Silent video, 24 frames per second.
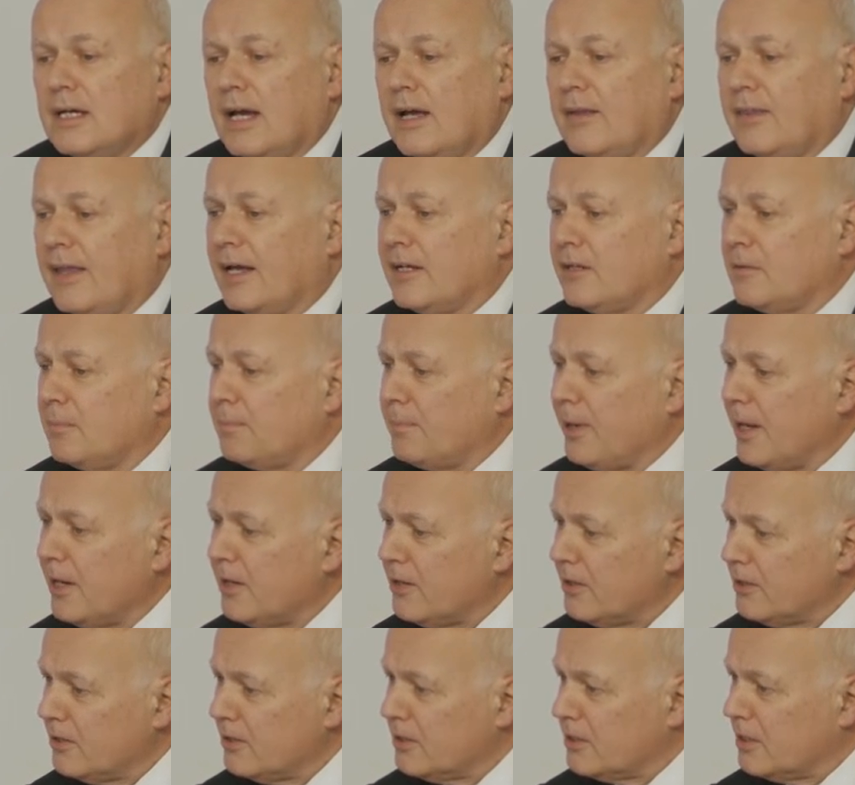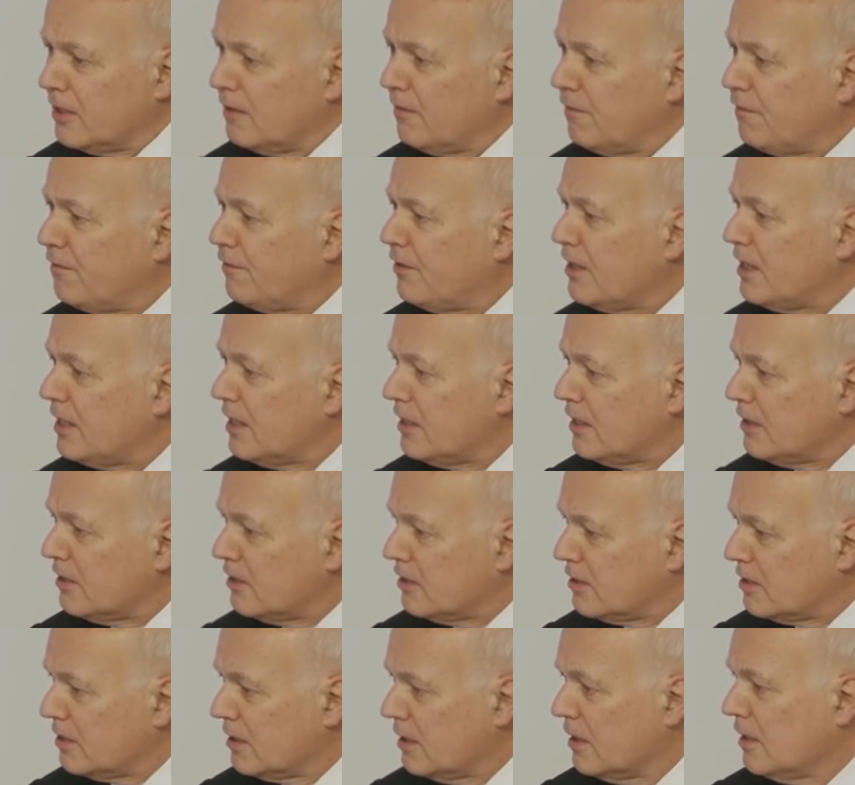And that dependency
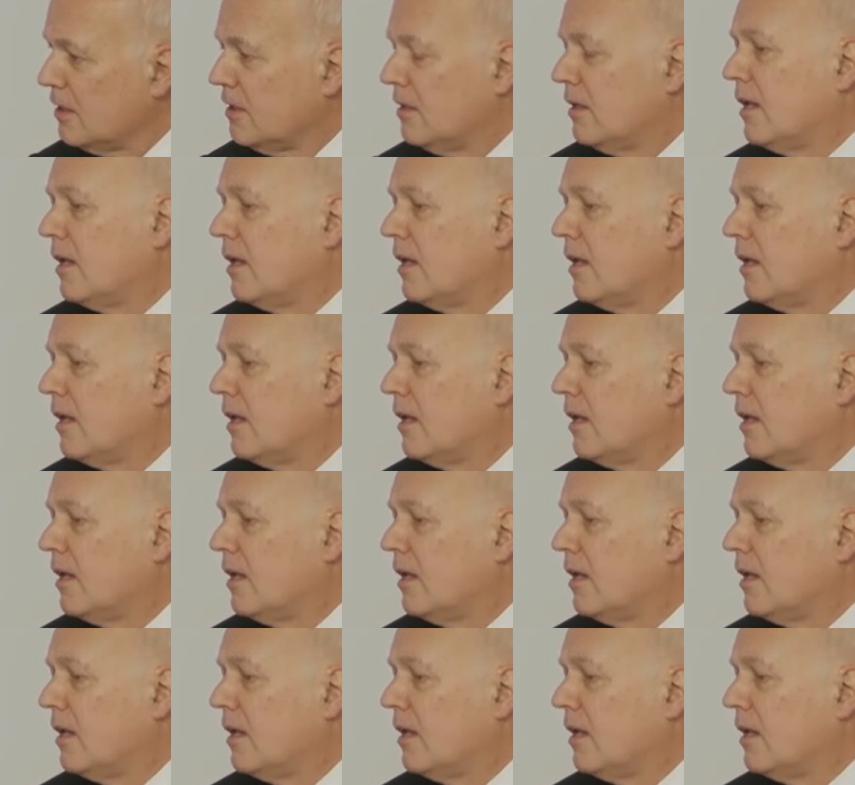feeds